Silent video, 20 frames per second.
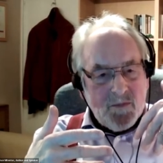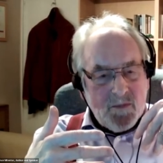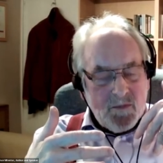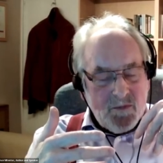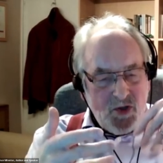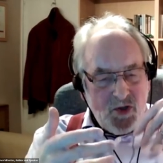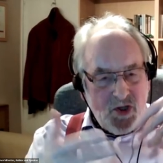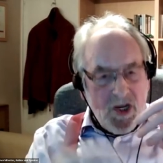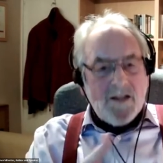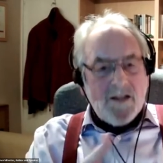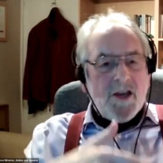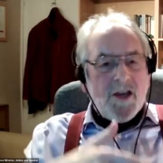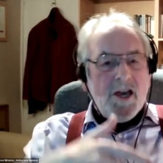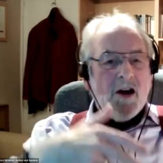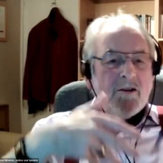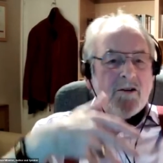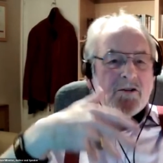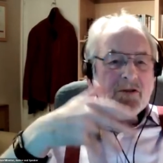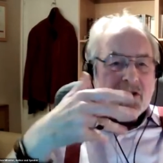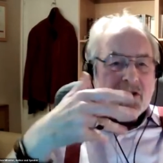gel
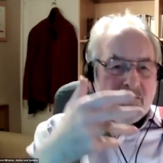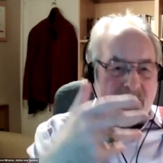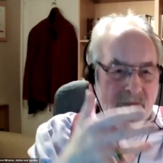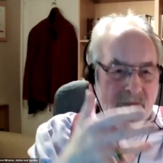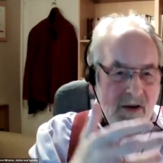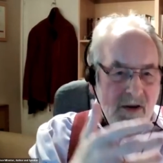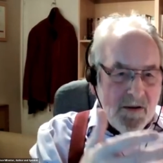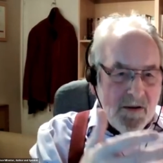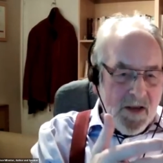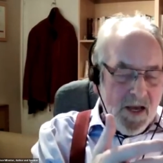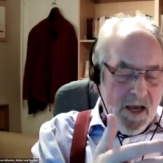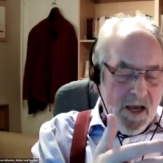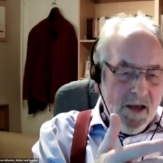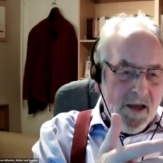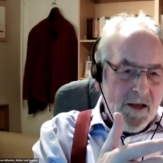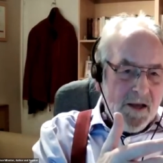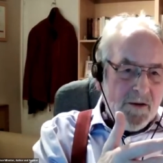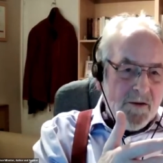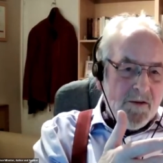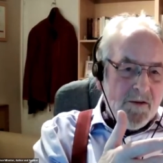coat,
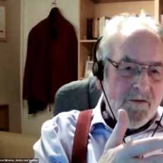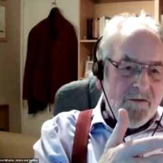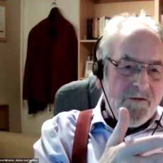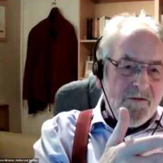uh,